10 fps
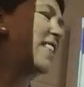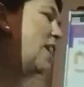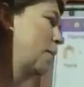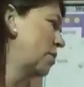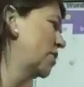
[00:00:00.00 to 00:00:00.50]
the
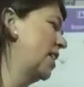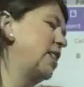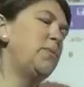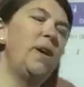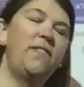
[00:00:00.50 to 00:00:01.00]
number of
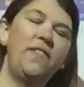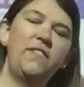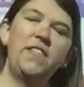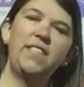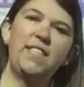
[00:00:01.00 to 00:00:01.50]
states. We have
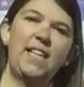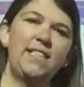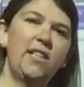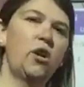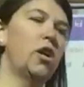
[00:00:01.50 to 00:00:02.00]
50
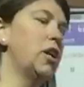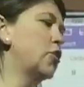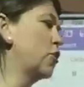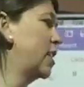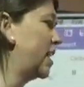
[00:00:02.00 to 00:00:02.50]
states in our
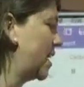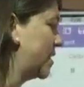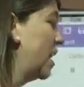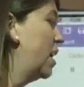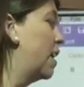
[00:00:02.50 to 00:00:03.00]
country.
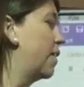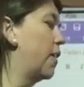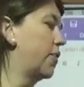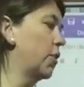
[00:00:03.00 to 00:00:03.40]
Yes, the